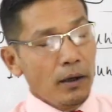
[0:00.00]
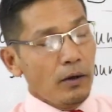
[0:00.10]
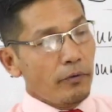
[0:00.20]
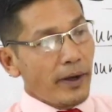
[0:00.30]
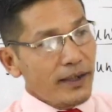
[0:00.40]

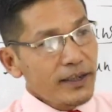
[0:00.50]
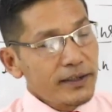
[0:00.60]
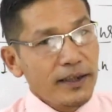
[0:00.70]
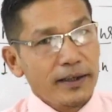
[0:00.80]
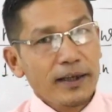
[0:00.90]
we
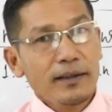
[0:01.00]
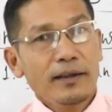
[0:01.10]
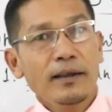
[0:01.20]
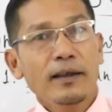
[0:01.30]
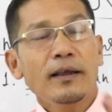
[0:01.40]
understand
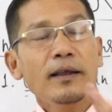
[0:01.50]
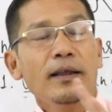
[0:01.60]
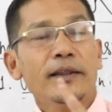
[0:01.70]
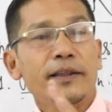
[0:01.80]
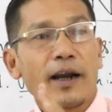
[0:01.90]
that
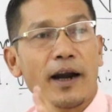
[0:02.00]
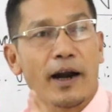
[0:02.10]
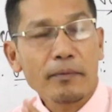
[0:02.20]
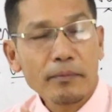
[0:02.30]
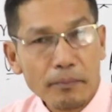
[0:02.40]
there
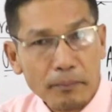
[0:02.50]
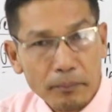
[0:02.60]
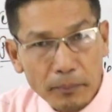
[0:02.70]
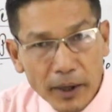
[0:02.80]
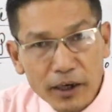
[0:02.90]
are
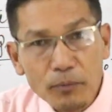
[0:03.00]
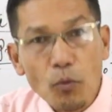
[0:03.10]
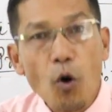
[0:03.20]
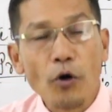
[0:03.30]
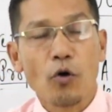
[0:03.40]
many
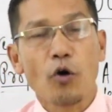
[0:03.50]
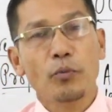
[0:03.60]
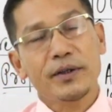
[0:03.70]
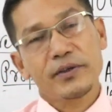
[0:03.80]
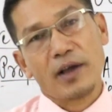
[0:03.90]
more
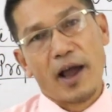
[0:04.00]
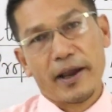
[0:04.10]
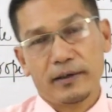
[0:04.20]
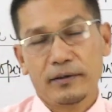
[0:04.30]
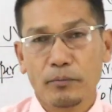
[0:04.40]
of its
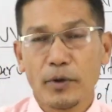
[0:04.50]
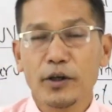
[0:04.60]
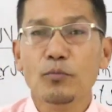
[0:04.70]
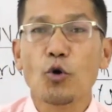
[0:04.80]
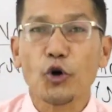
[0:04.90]
kind,
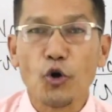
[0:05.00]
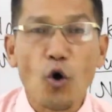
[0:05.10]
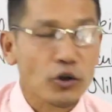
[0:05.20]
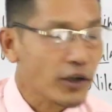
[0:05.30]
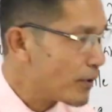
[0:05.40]
many more dogs.